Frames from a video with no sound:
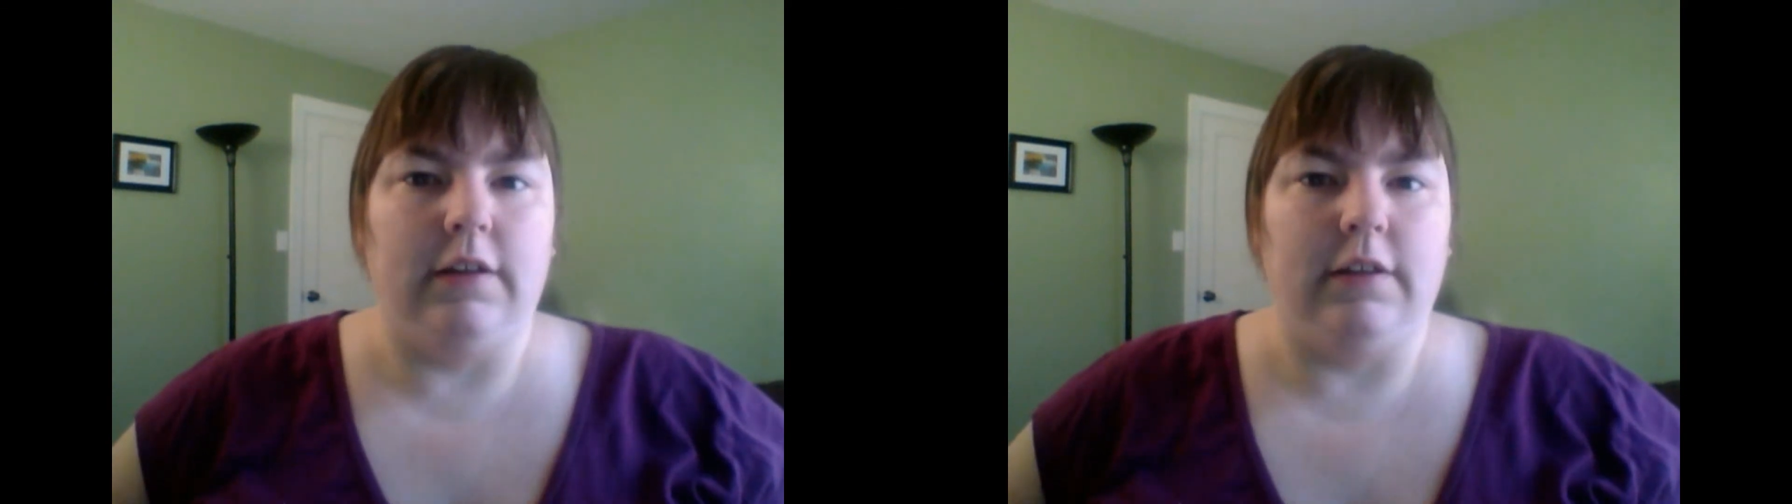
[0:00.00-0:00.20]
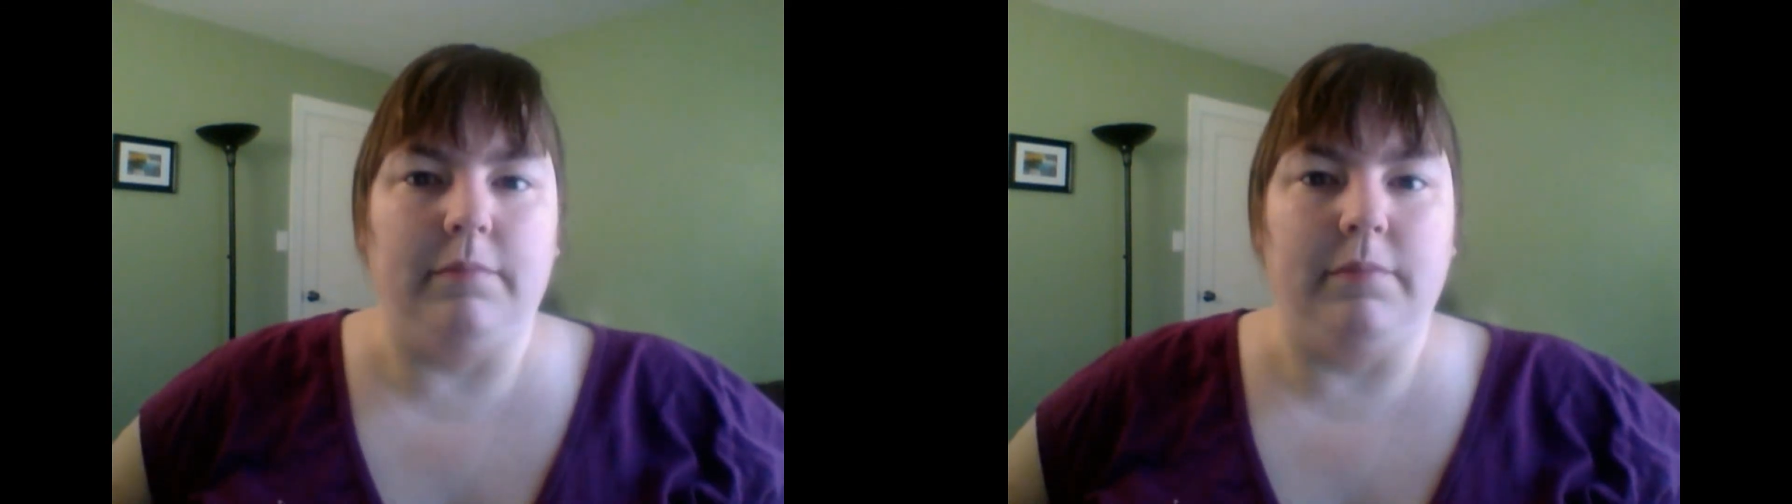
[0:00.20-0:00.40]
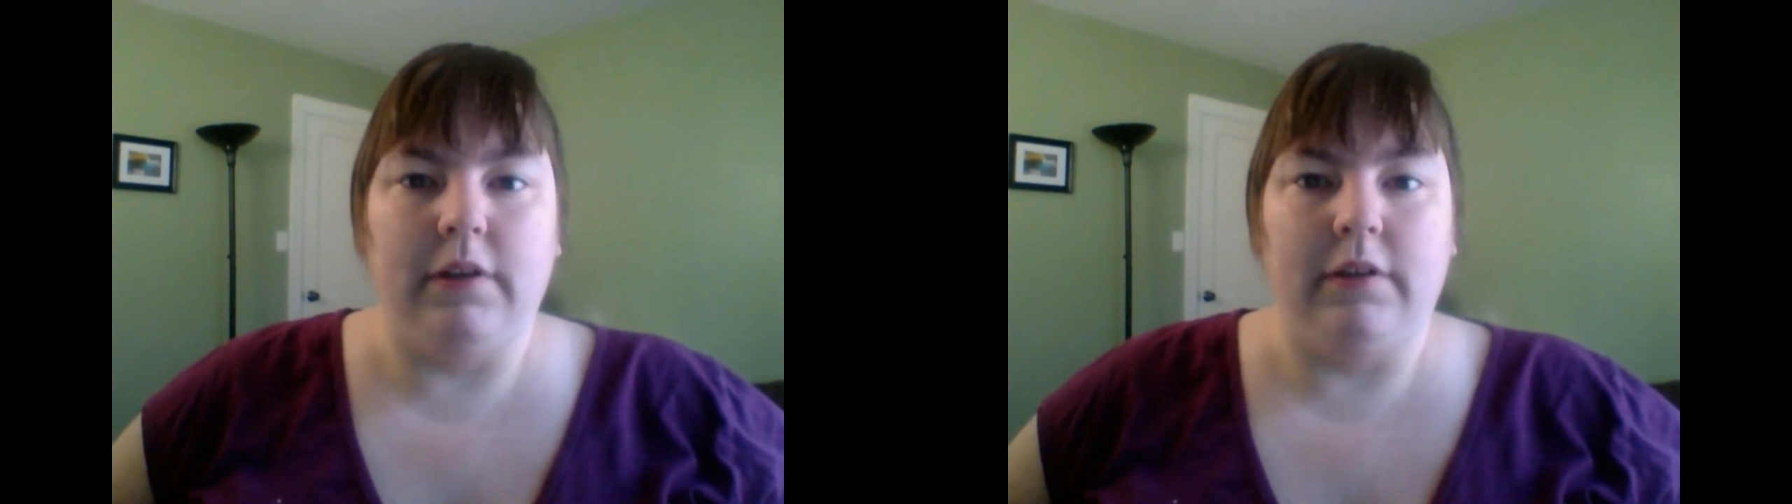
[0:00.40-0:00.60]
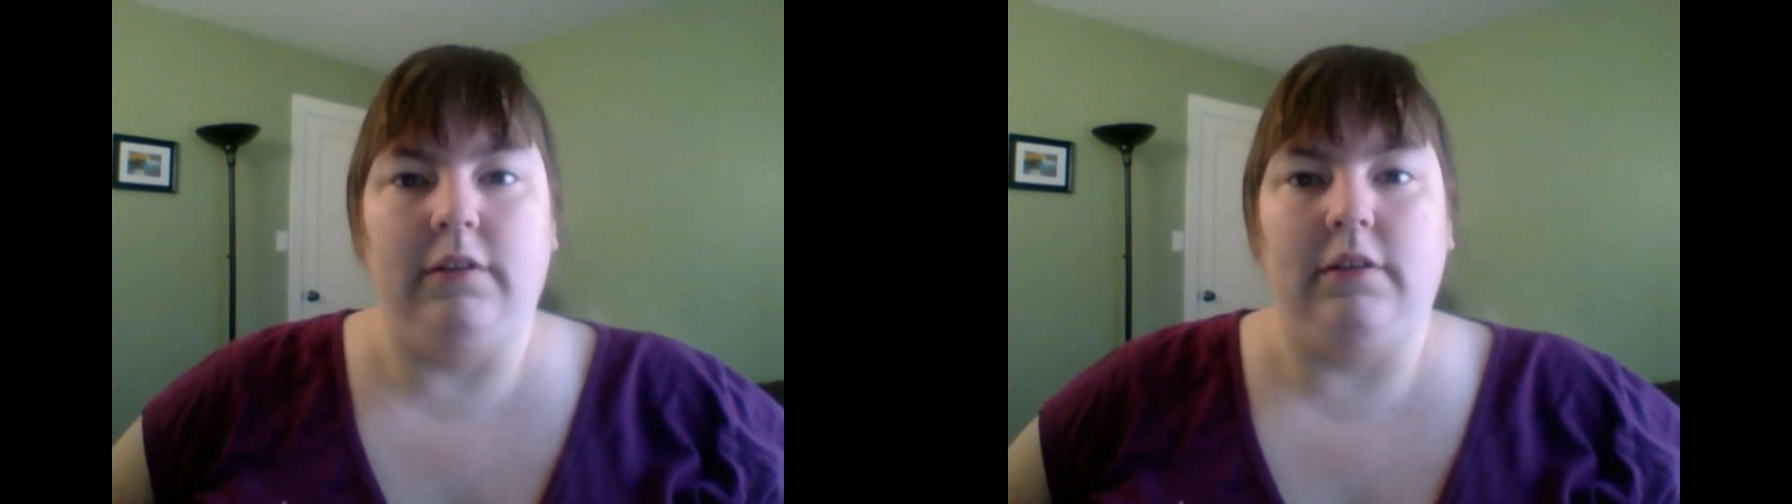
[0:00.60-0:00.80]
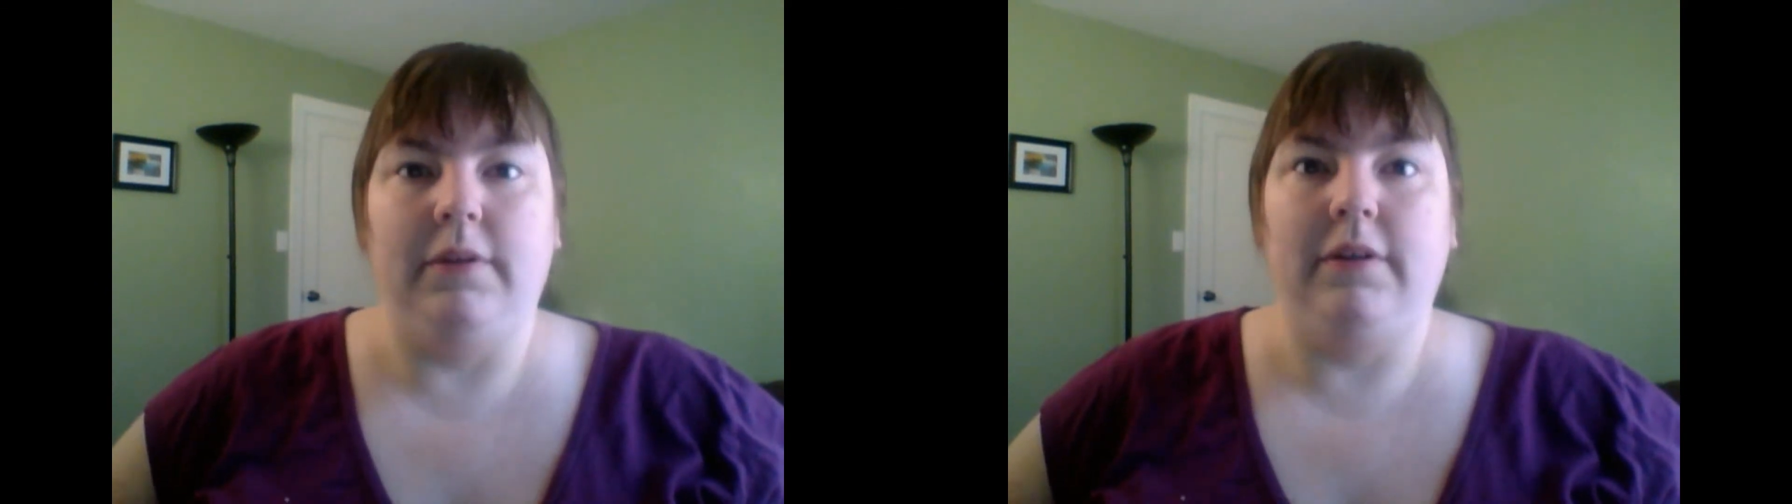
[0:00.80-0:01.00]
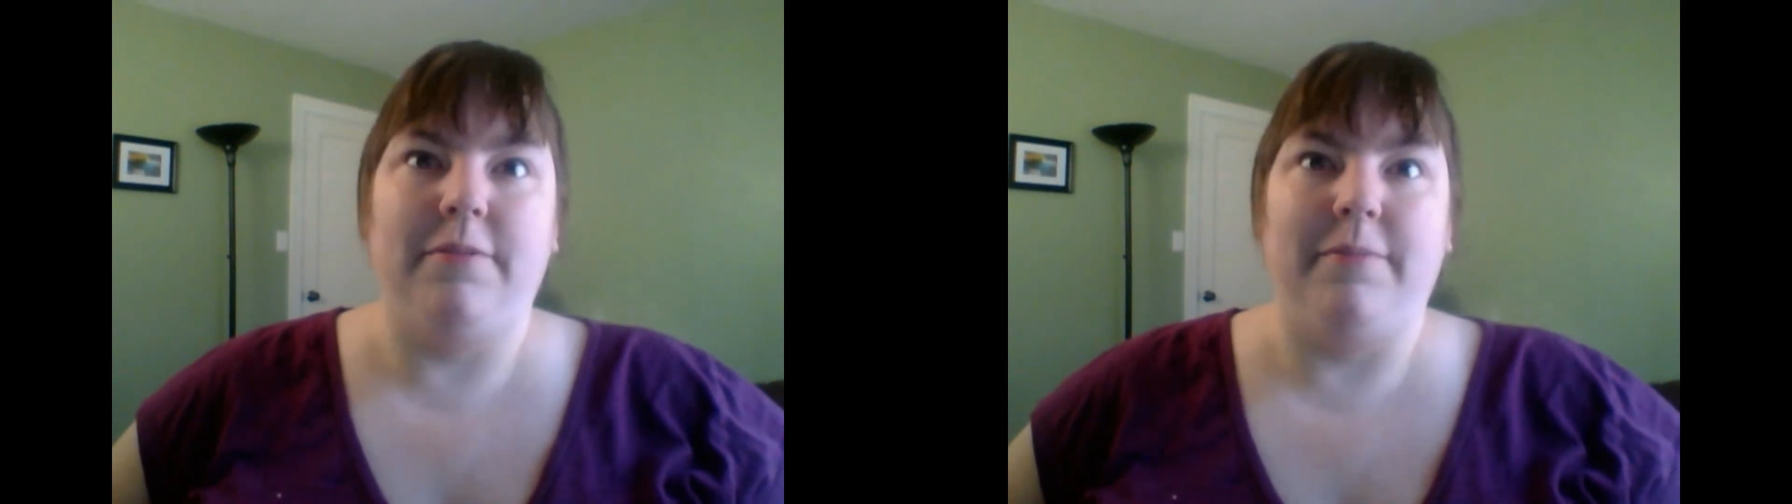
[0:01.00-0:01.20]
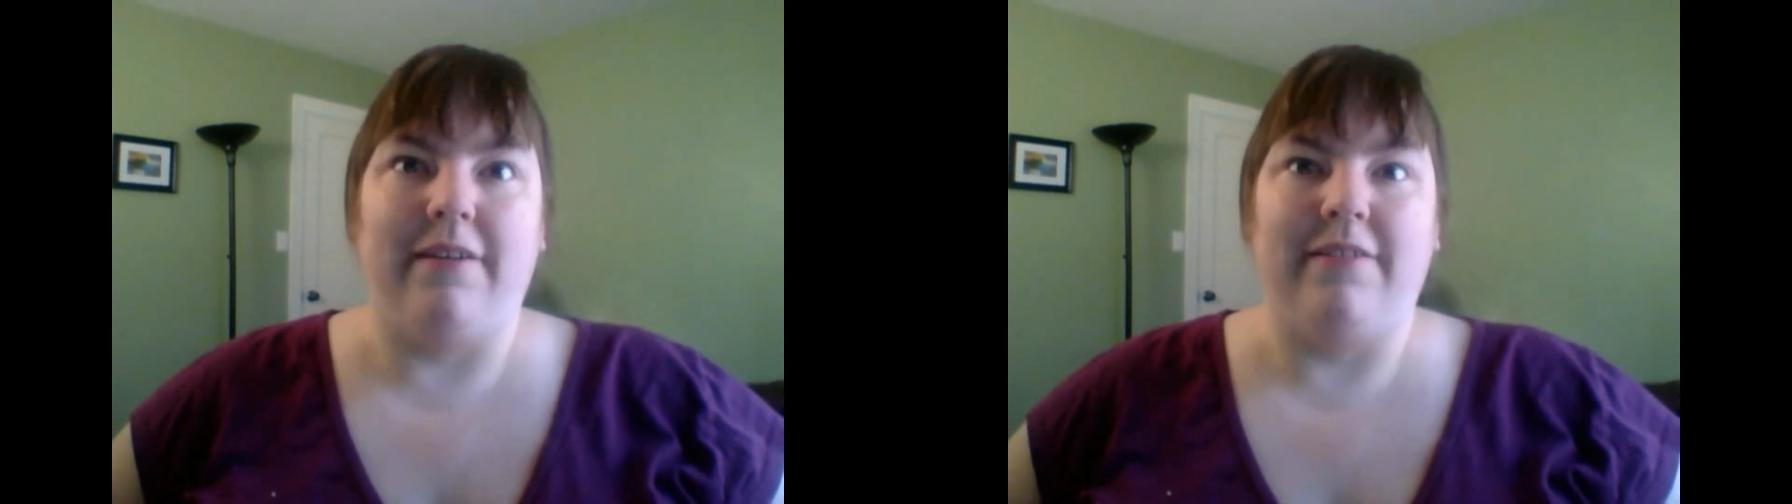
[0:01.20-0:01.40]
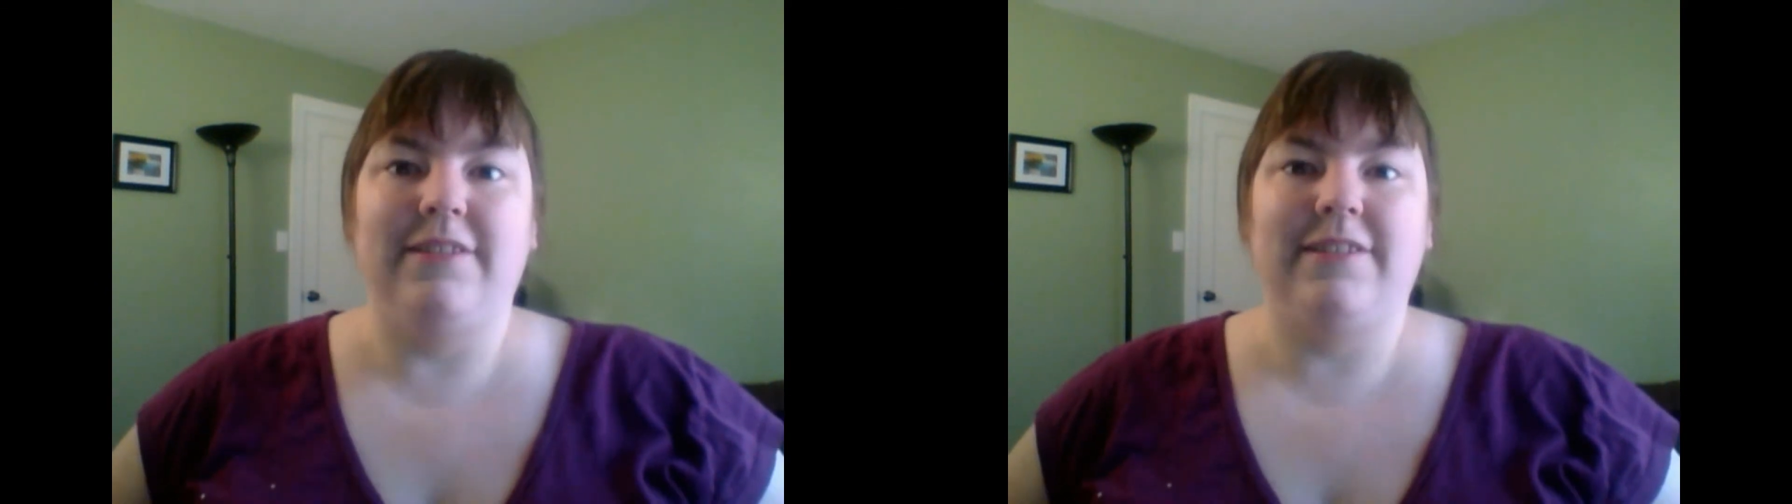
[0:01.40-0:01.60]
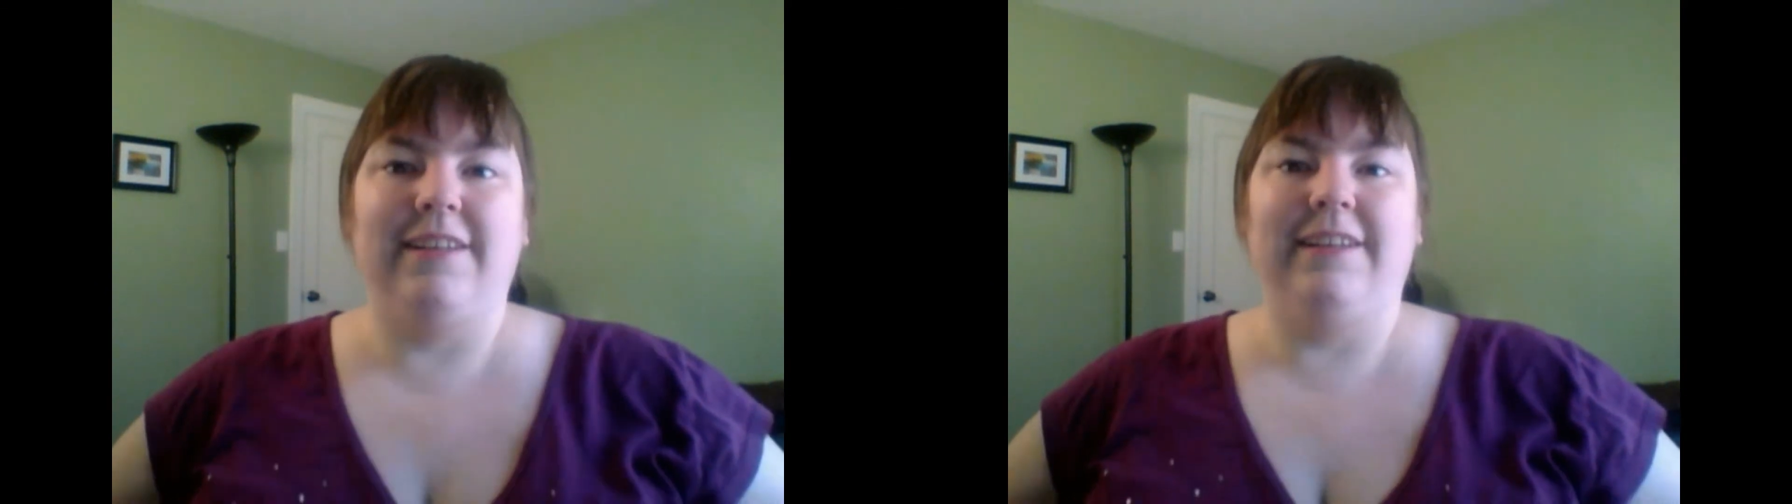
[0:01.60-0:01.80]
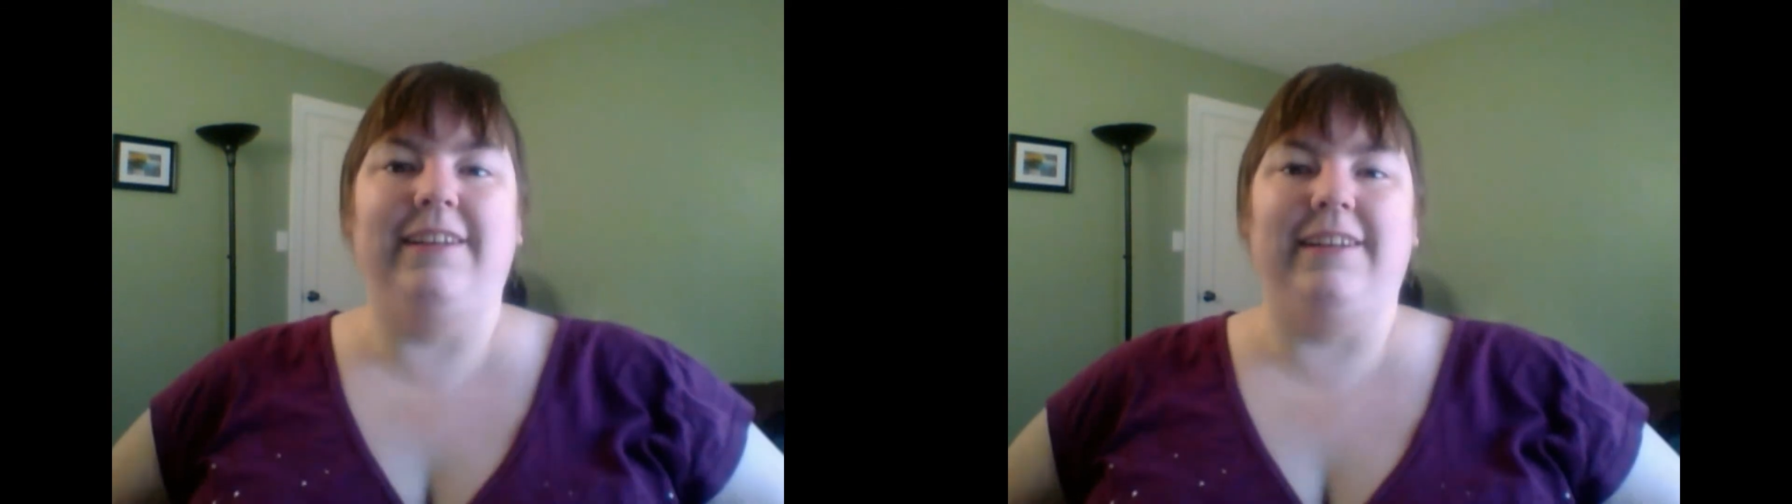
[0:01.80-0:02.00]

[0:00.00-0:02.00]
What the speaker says: in the middle of the mountains.